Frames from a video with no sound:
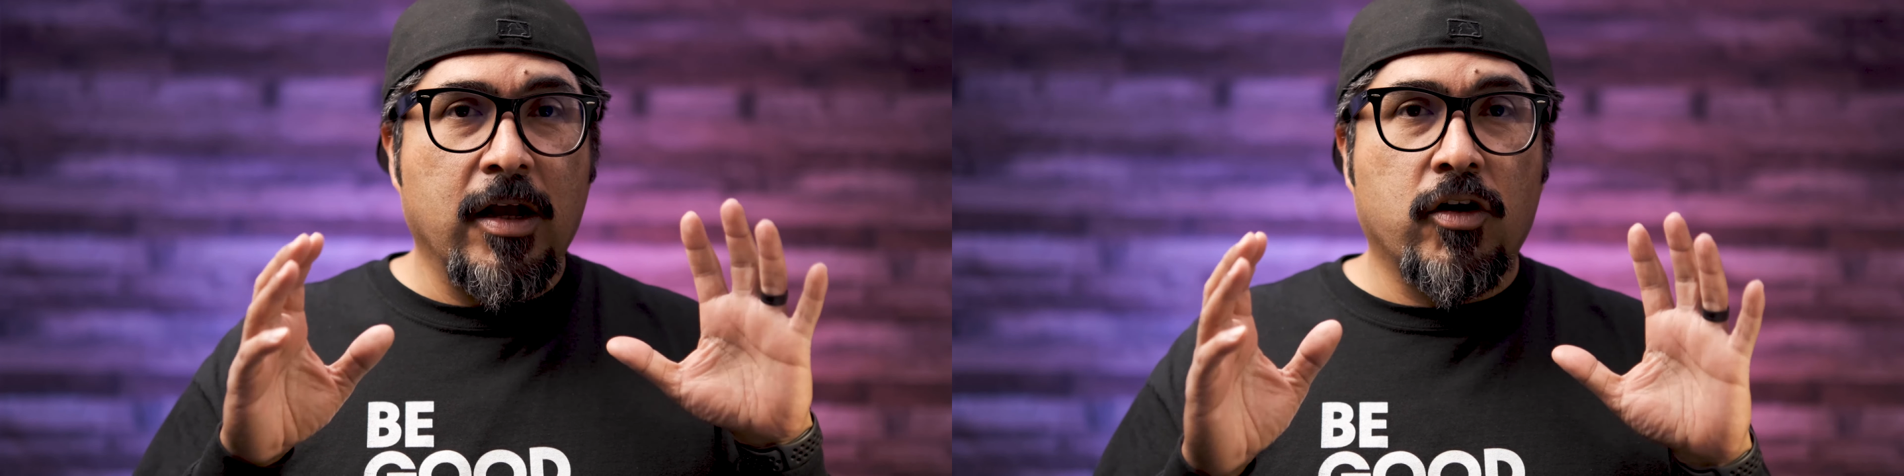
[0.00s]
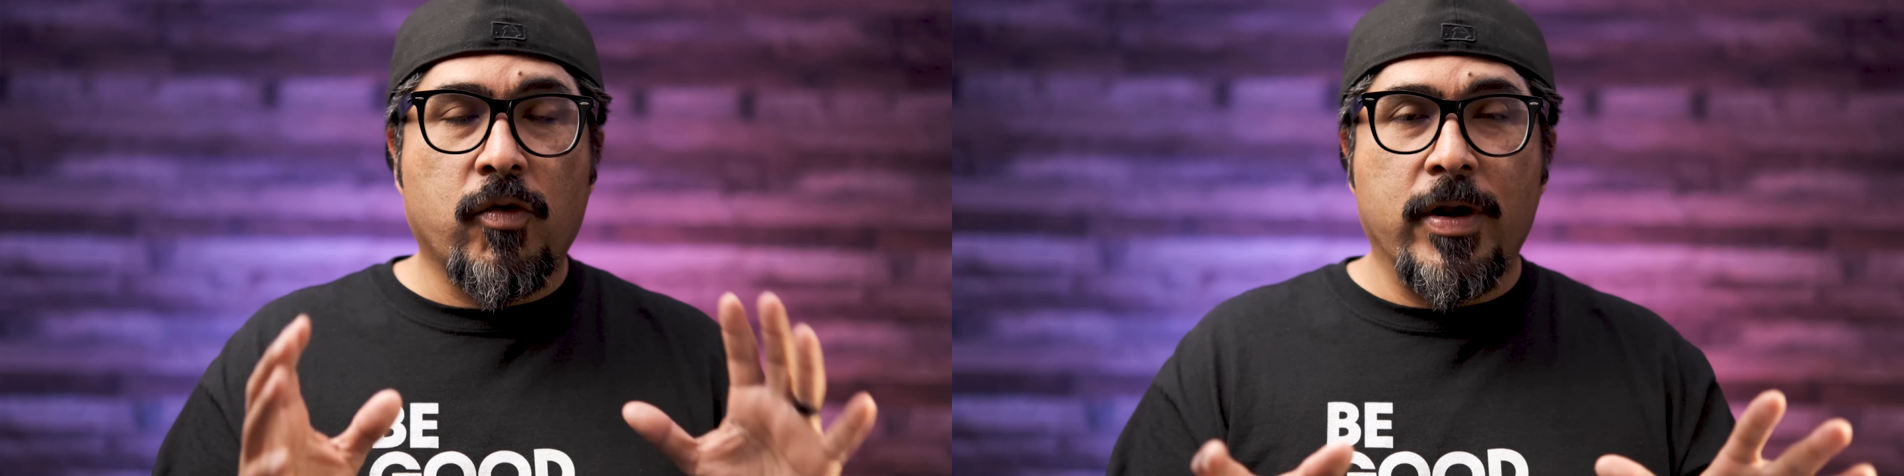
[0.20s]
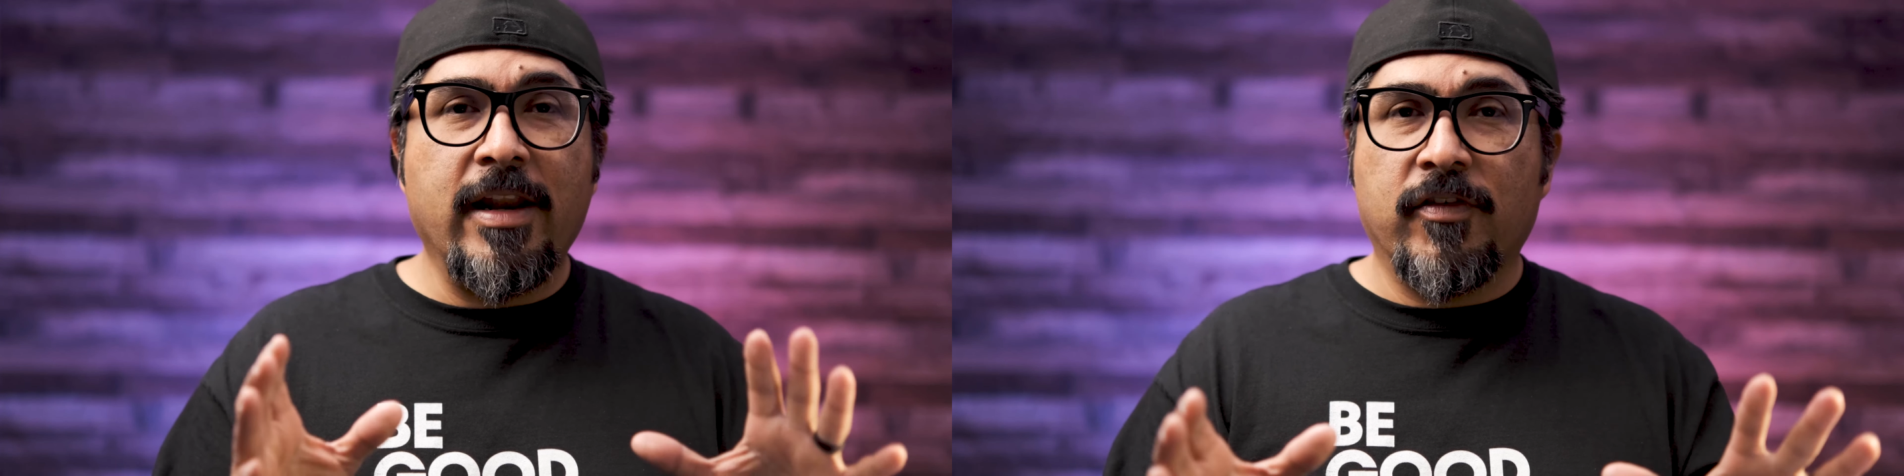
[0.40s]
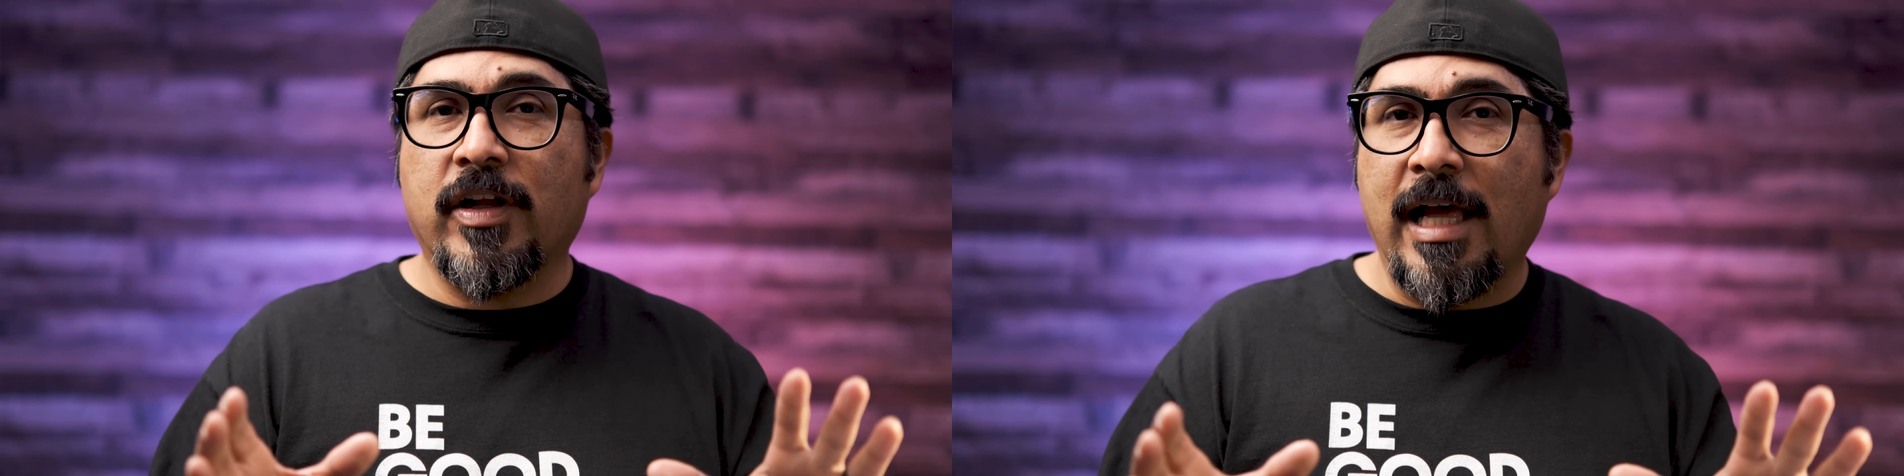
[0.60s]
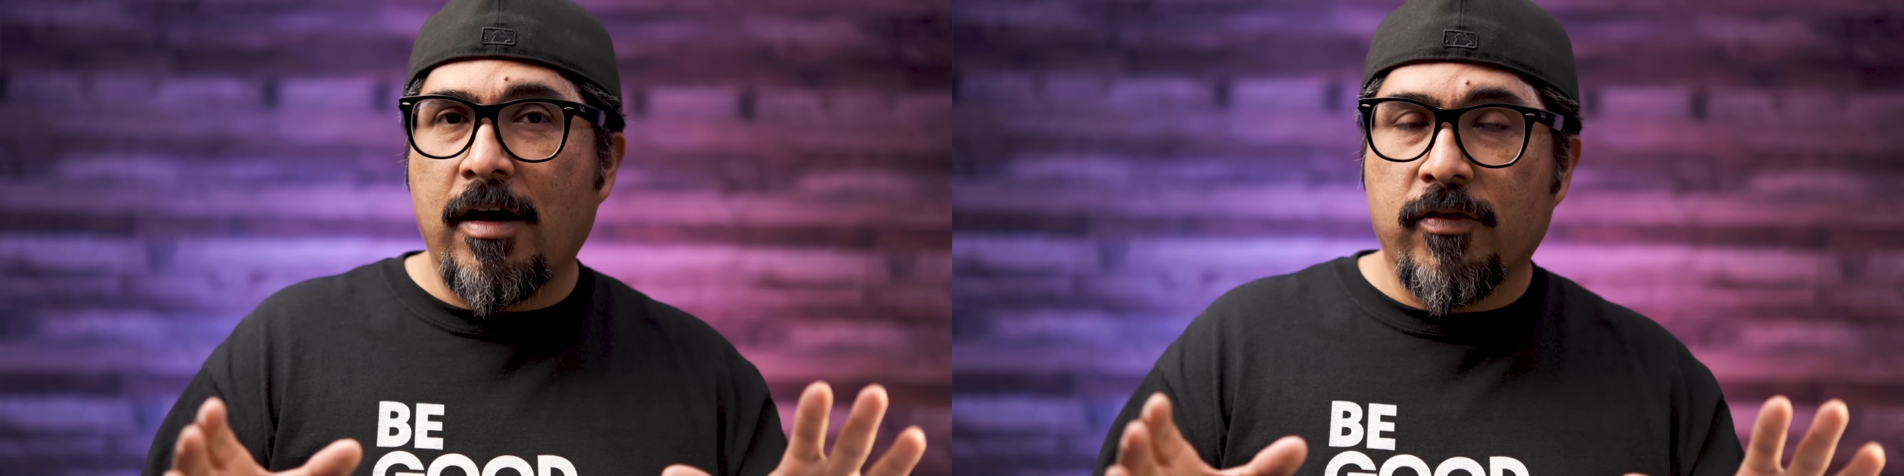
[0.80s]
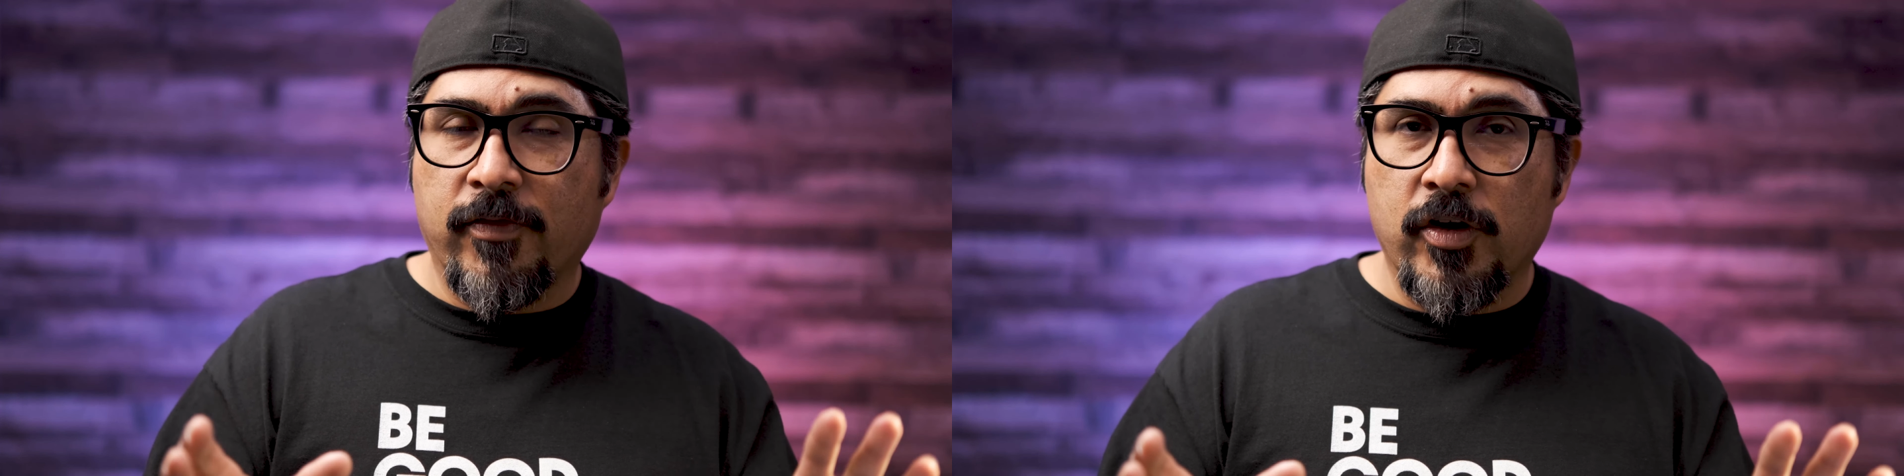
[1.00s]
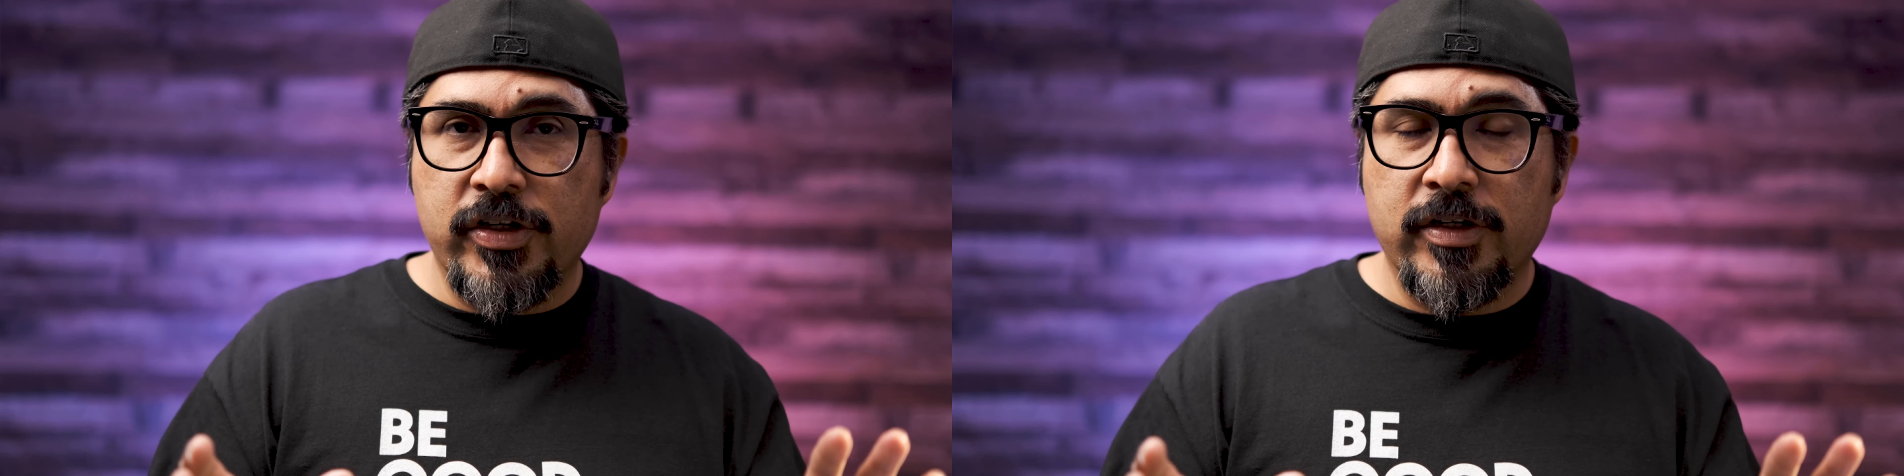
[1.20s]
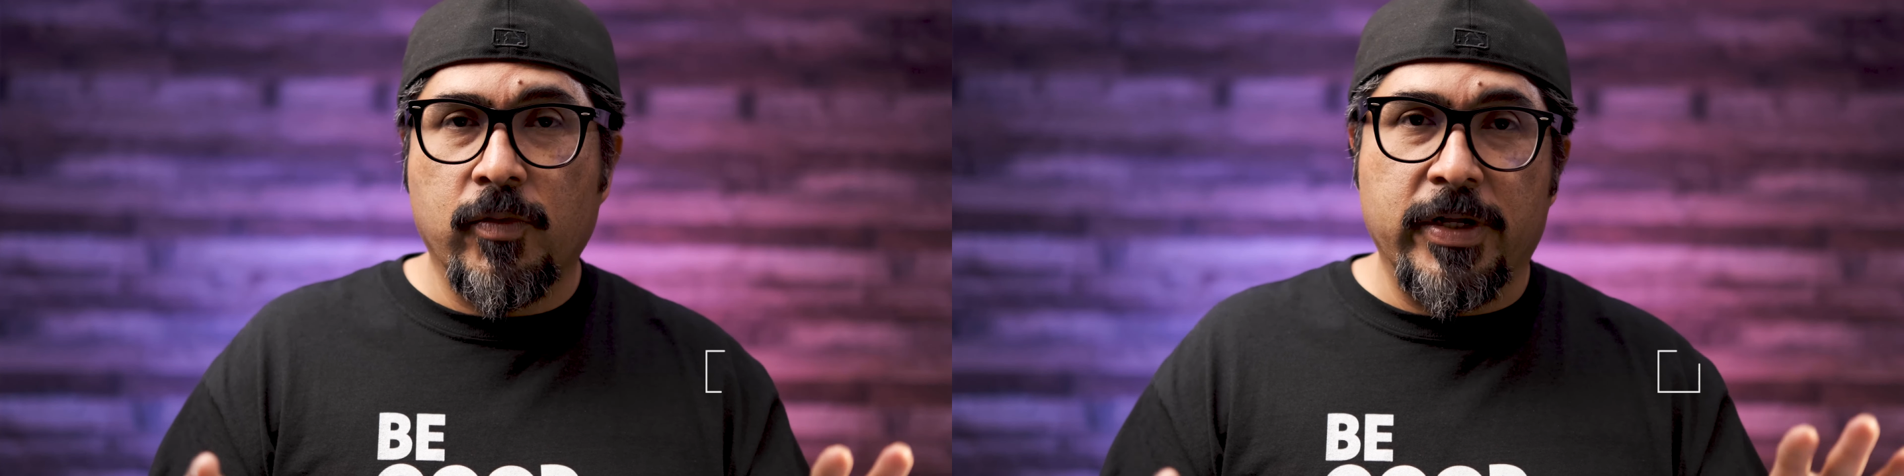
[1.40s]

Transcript: Creative Cloud version,